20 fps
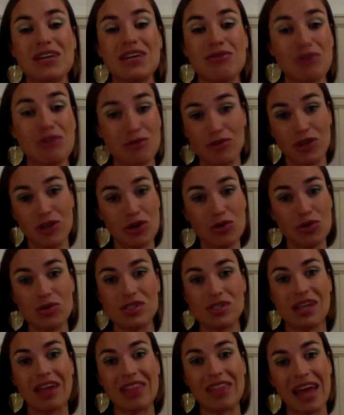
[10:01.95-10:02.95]
refuse
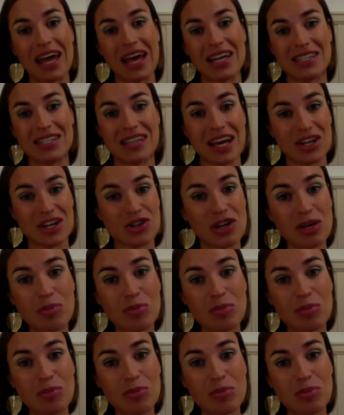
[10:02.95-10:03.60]
that is actually